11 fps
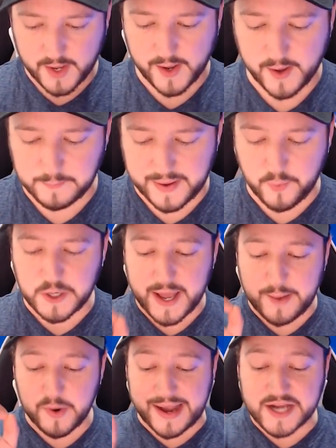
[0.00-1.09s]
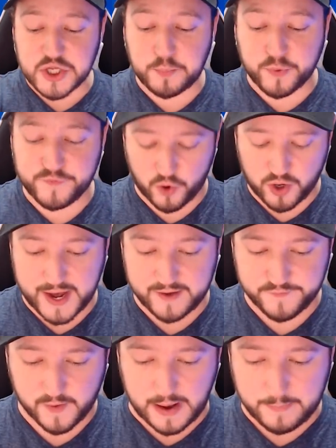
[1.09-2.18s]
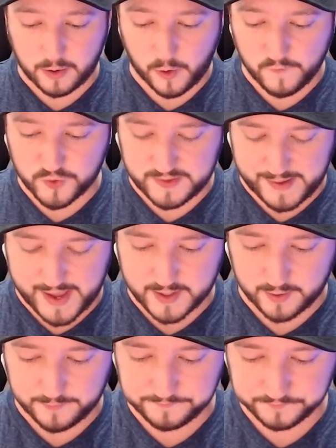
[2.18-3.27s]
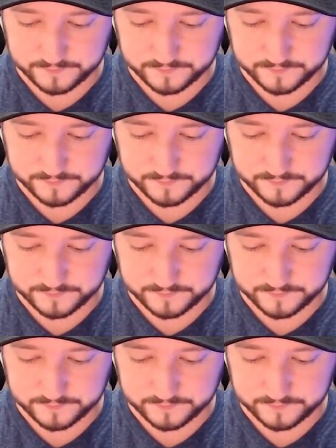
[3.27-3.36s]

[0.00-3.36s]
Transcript: Um, I would I would actually prefer you had fireball over the P E K K A.